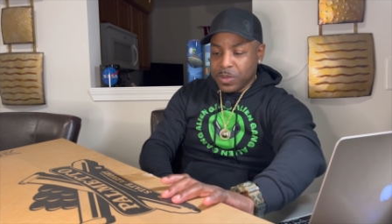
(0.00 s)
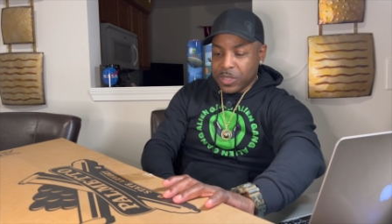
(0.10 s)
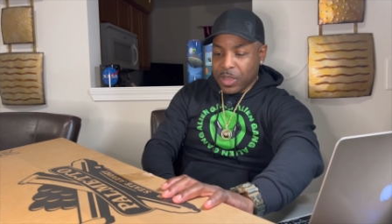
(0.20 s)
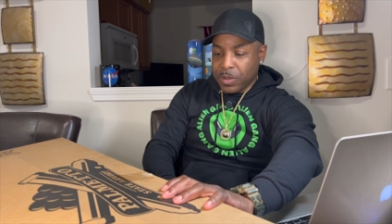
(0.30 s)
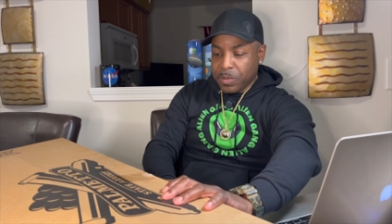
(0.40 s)

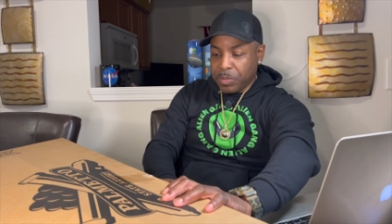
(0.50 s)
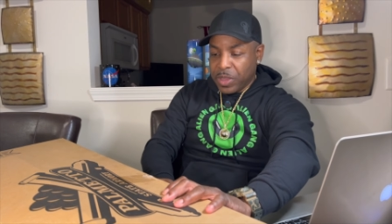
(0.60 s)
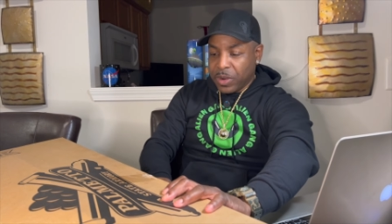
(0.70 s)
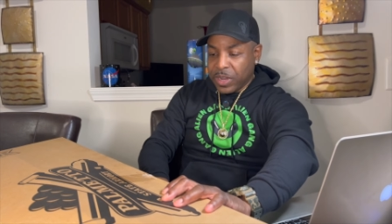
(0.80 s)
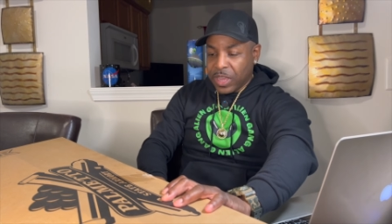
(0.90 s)
So be
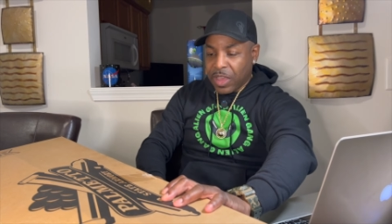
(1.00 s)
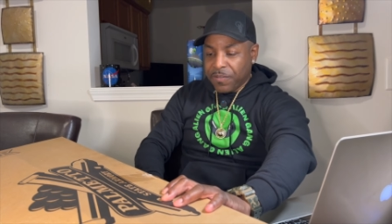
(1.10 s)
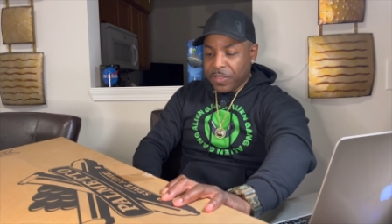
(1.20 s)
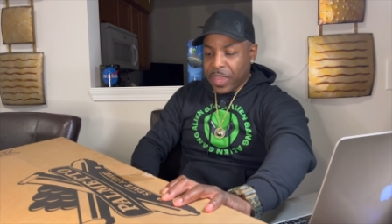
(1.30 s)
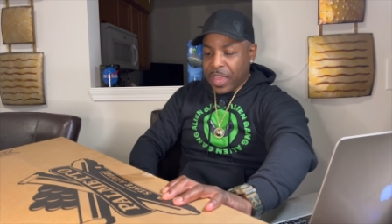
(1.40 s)
on the lookout
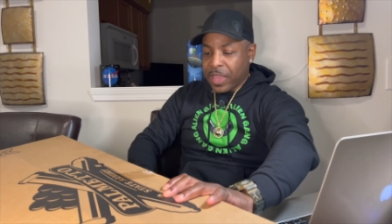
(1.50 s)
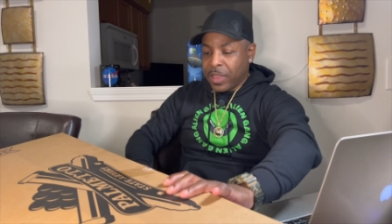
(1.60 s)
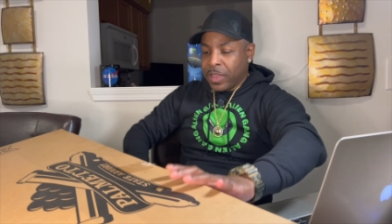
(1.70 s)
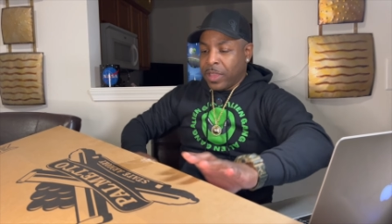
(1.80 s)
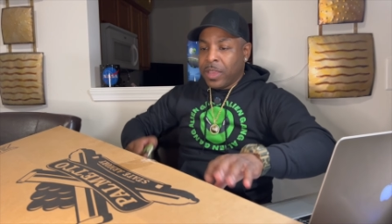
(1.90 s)
for that.
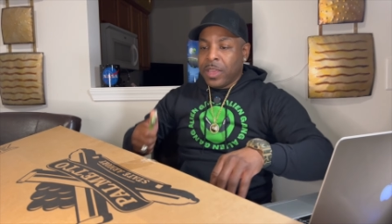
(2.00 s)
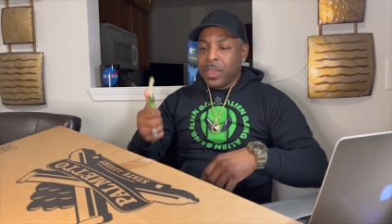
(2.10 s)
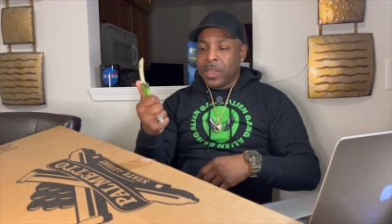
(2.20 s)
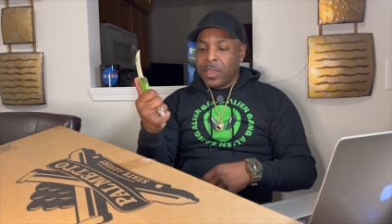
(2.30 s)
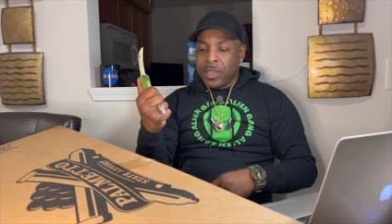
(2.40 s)

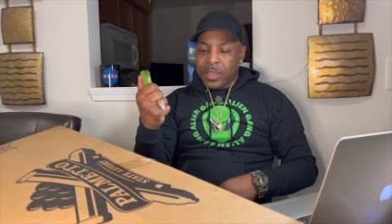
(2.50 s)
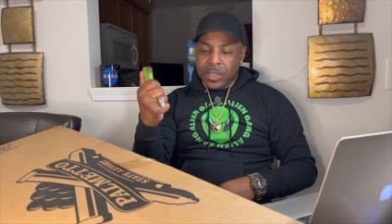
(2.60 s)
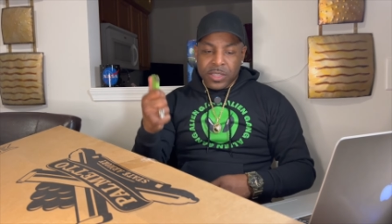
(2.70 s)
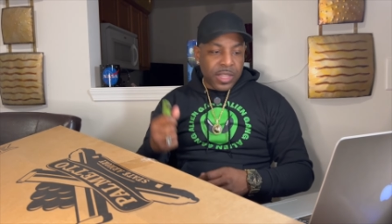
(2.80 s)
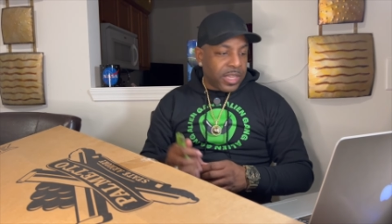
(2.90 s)

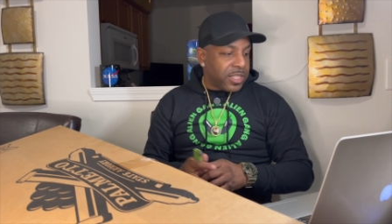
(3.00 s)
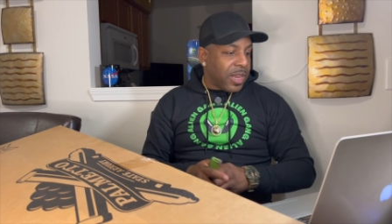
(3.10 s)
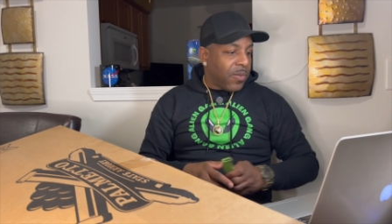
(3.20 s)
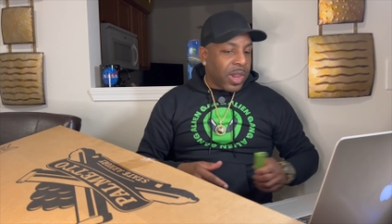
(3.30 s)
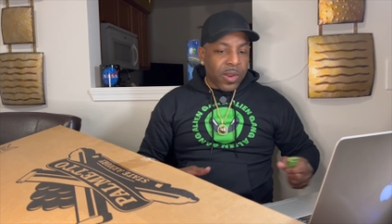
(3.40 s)
Slice
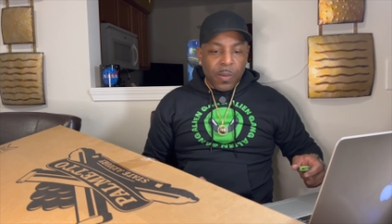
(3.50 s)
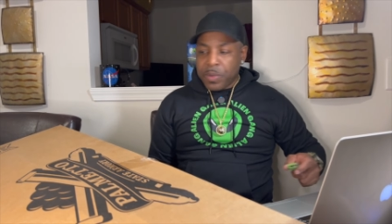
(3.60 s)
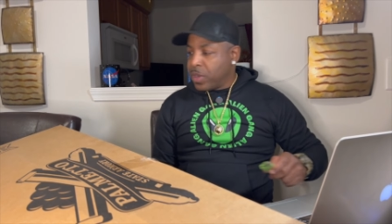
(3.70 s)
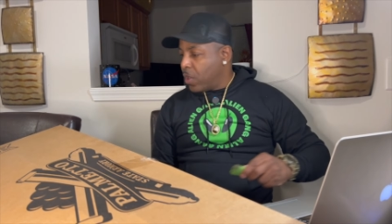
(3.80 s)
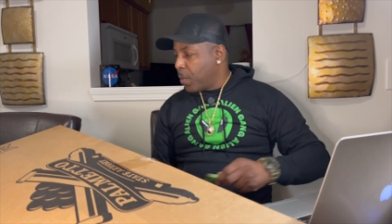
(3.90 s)
that right
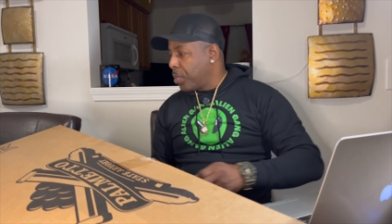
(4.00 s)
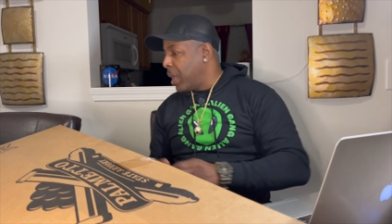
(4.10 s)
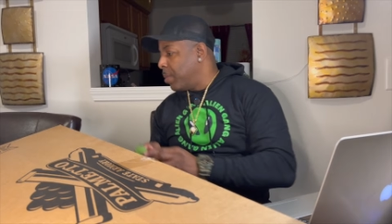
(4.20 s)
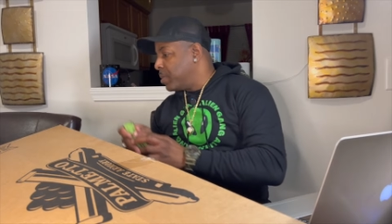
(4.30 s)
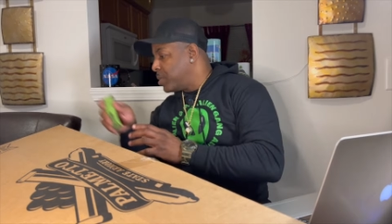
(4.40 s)
open, no
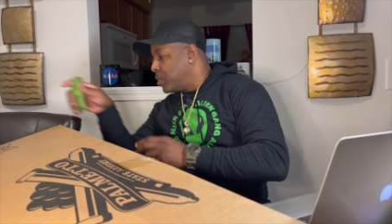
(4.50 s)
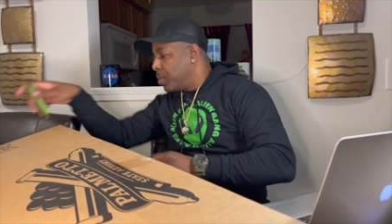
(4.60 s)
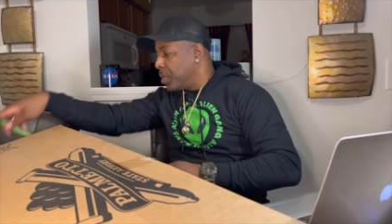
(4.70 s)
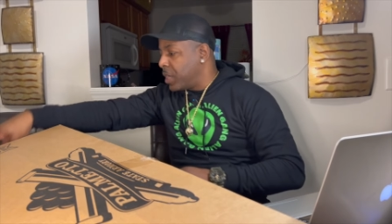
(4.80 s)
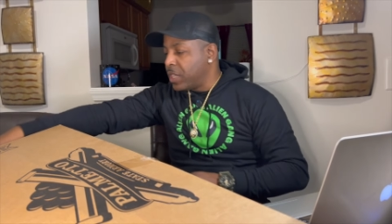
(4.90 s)
problem,
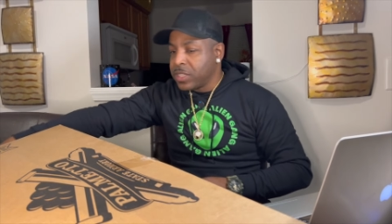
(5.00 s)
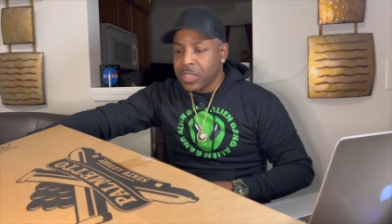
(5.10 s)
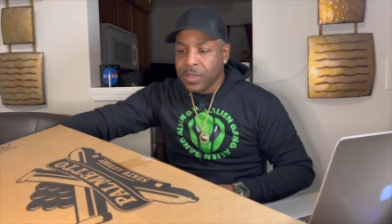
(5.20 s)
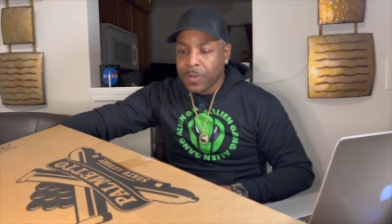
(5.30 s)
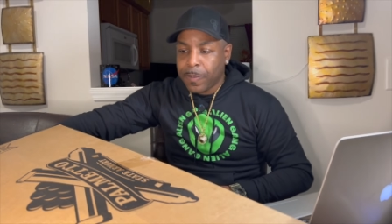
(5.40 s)
super easy.